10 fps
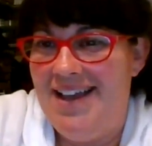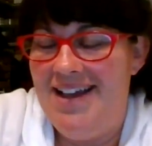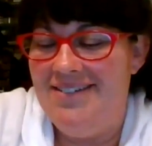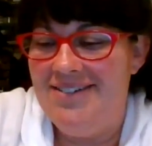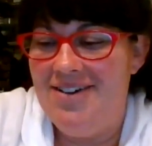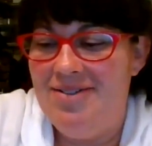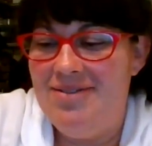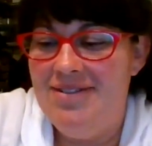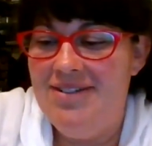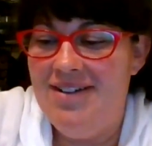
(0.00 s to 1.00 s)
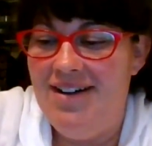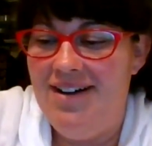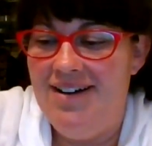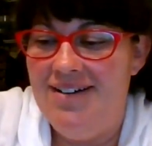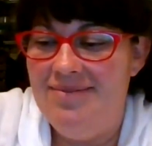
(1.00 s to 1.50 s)
I don't know.
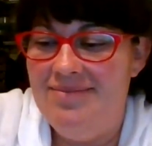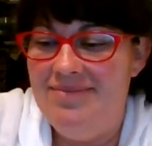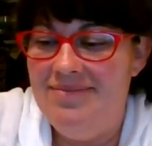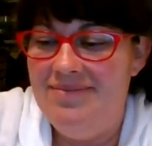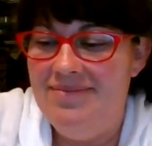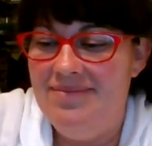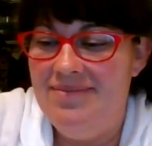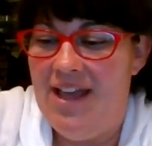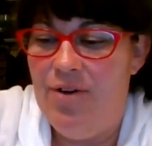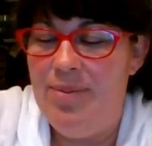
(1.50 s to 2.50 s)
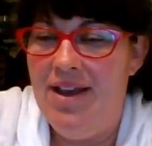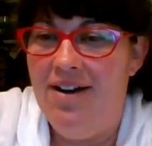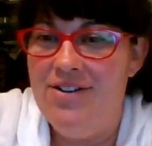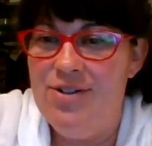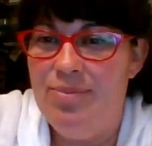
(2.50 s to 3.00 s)
Um, that would be
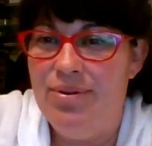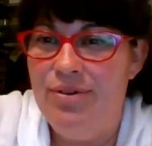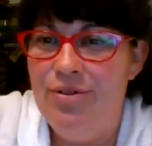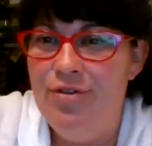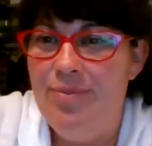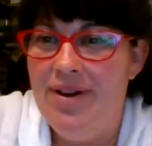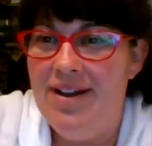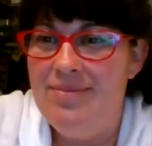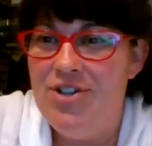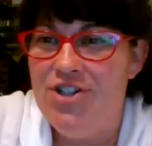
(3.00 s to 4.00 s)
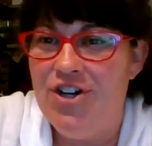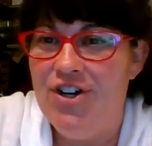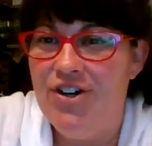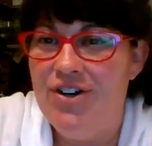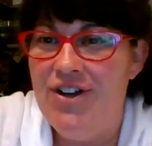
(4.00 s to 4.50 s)
hard to prove, but I'm
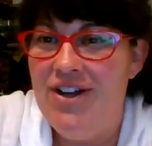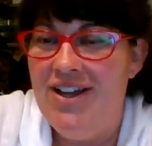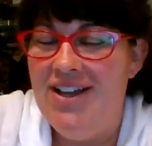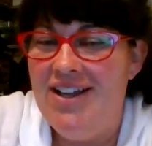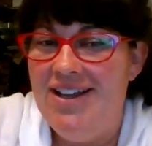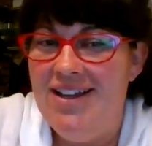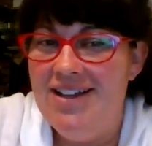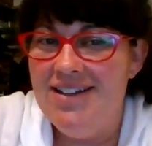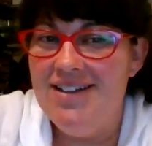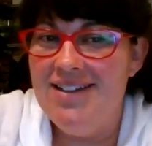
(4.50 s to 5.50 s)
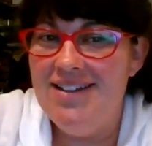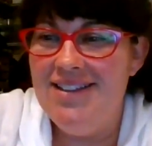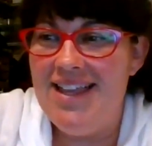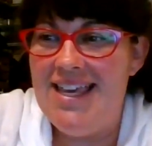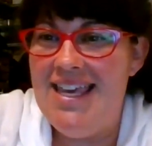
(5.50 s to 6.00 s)
sure,
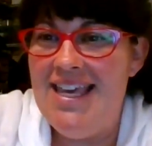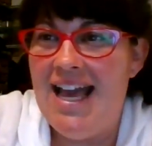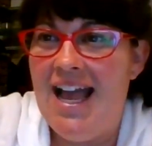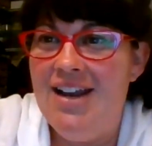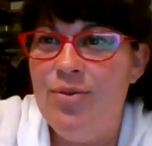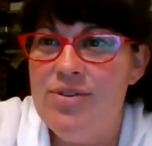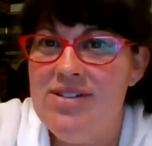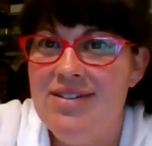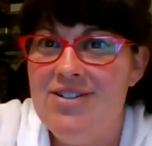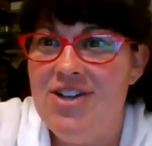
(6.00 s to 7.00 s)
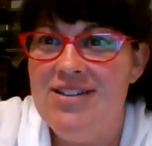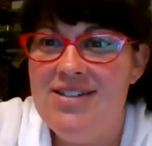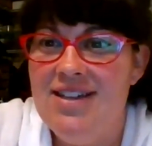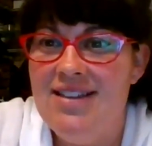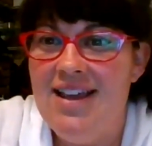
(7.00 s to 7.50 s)
like, he kind of was
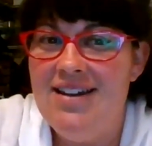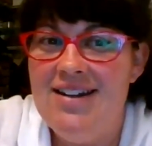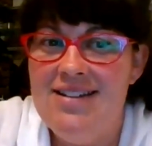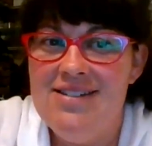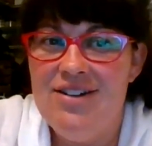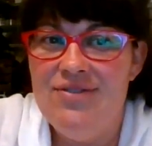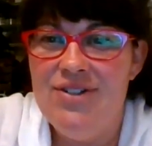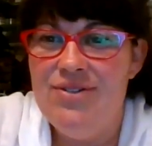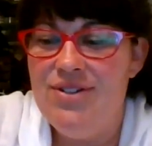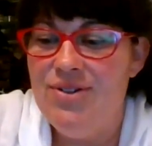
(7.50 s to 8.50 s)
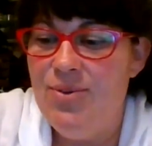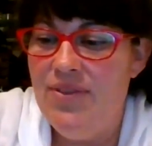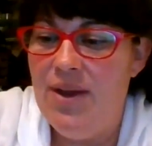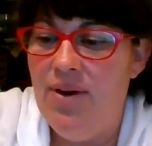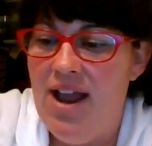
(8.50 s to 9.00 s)
suggesting that in his interview too when
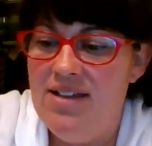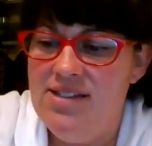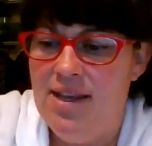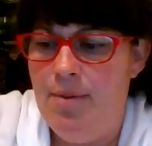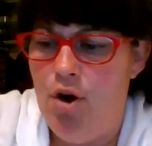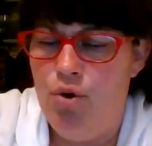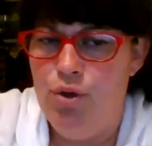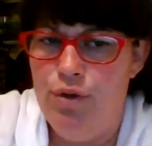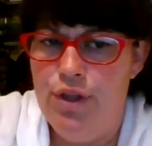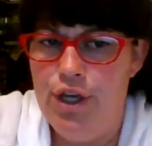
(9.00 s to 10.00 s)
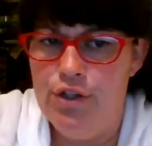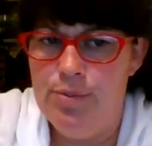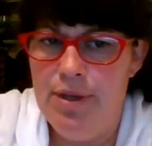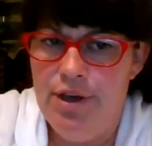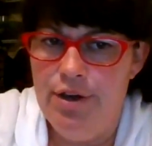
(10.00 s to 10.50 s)
they were asking him, "Oh, you think it's
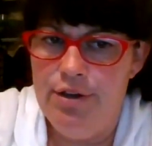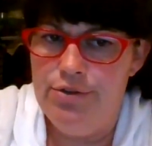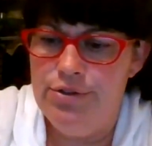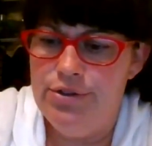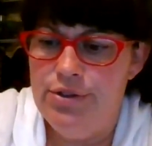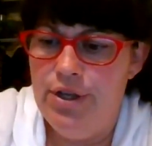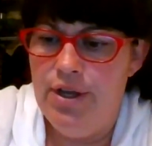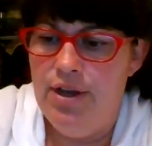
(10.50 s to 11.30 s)
because,